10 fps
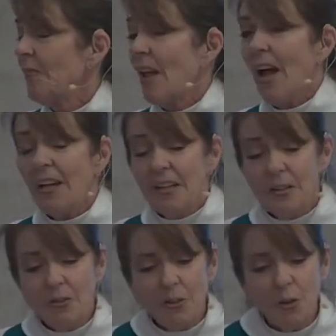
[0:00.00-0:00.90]
I
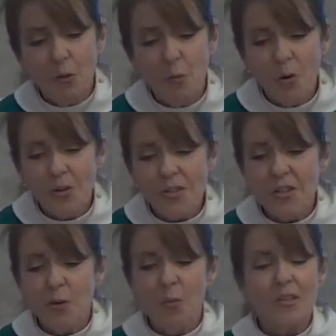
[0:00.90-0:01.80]
give you your words and
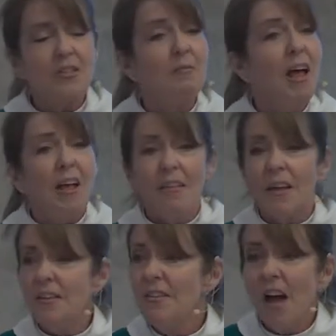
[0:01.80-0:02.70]
your wisdom
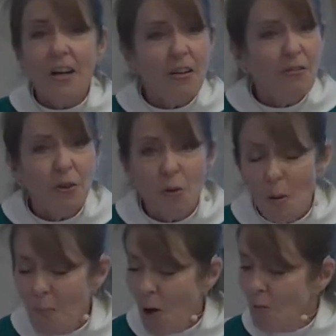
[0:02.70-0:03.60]
that none of your
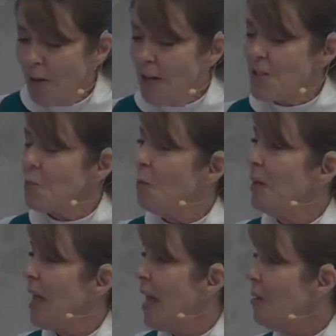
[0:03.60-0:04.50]
opponents will
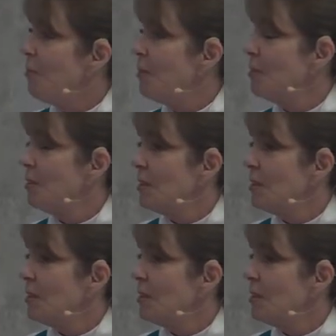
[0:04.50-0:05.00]
be able